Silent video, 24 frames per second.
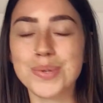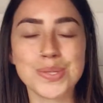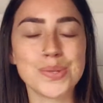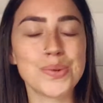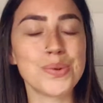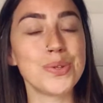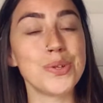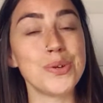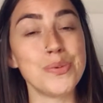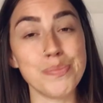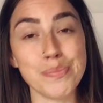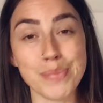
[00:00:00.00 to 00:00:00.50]
was
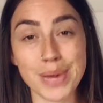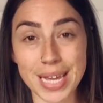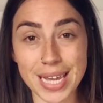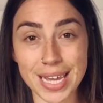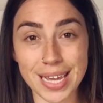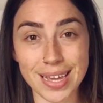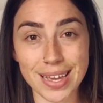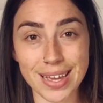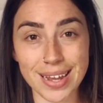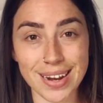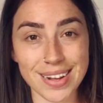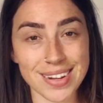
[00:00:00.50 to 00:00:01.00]
all on
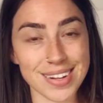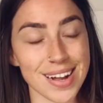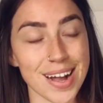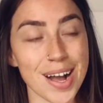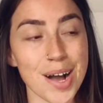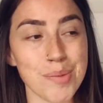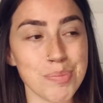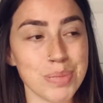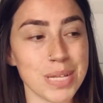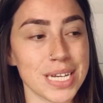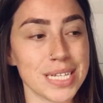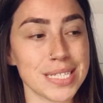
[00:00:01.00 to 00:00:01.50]
me, and I
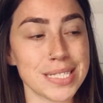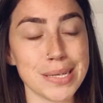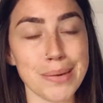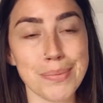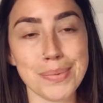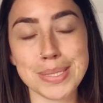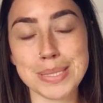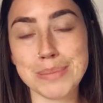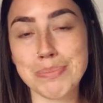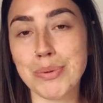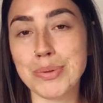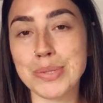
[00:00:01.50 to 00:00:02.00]
can't place that
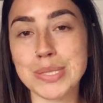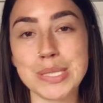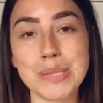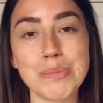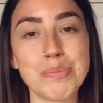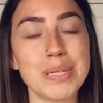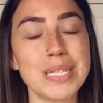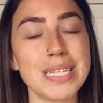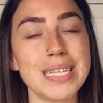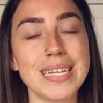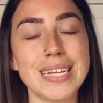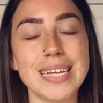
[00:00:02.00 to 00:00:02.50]

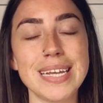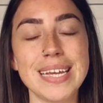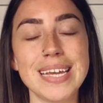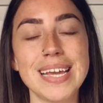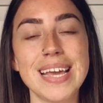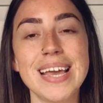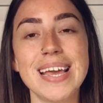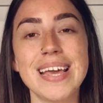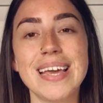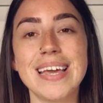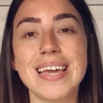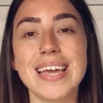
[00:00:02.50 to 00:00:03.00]
responsibility
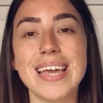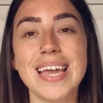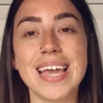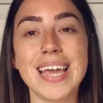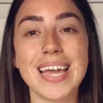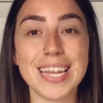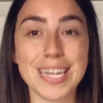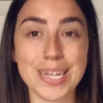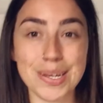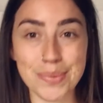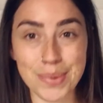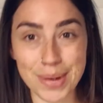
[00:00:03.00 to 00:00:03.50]

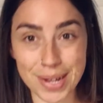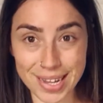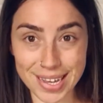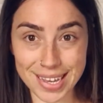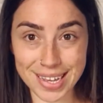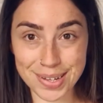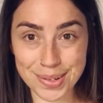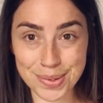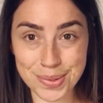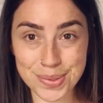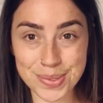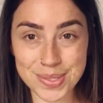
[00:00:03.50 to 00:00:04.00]
anywhere
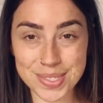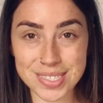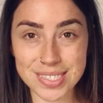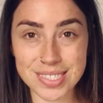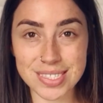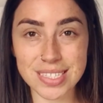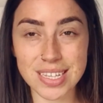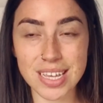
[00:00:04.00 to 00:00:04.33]
else.